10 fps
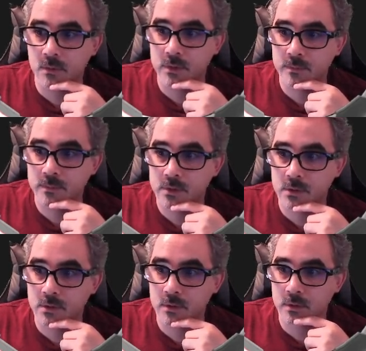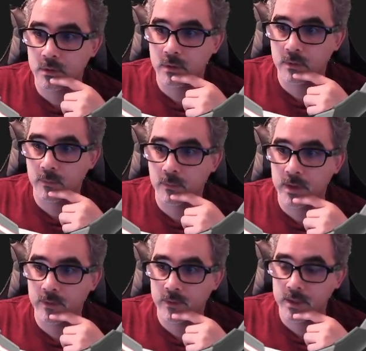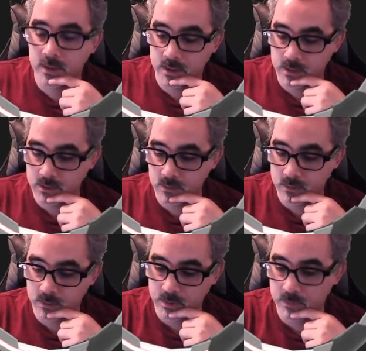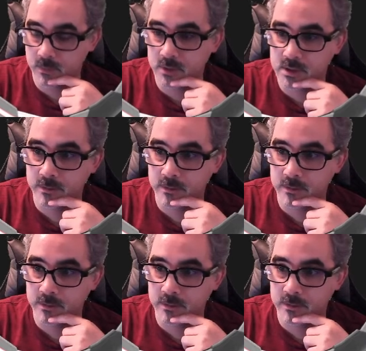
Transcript: So play rate is going to be 0.7.